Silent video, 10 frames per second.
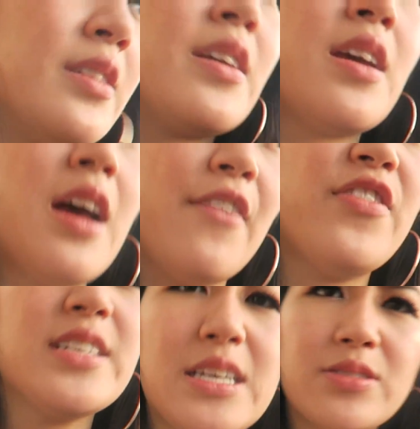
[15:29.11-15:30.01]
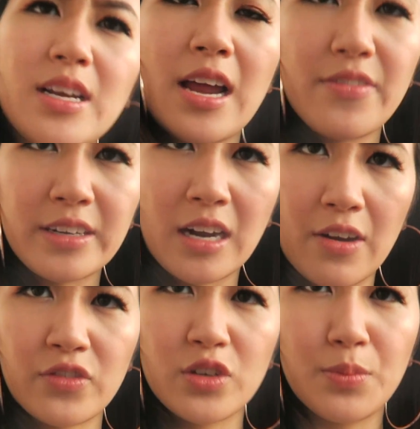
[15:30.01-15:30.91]
And at first I was kind of
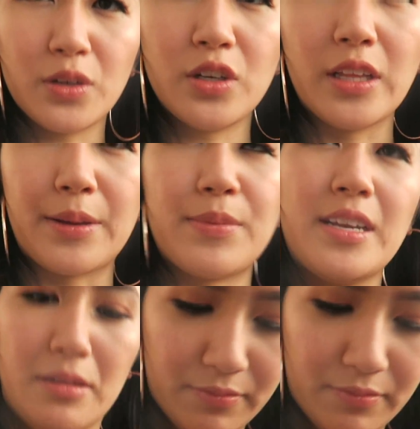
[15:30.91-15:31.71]
uncomfortable, like being